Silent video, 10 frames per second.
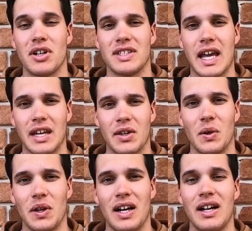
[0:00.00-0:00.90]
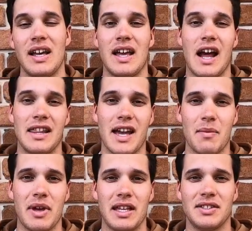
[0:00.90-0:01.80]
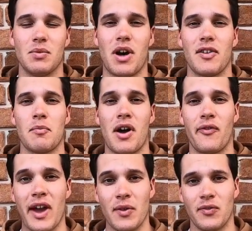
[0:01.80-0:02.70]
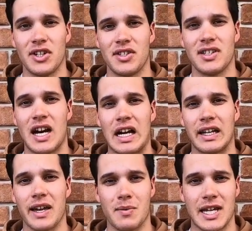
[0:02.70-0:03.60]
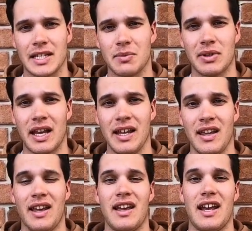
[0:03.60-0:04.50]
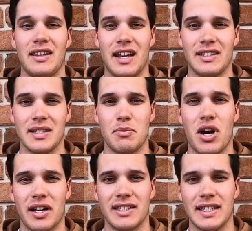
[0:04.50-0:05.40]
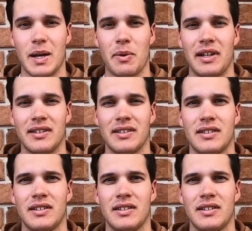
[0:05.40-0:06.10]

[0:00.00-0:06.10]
It's getting cooler, and that means one of my favourite fish to target comes out to play, and that is the mighty snapper.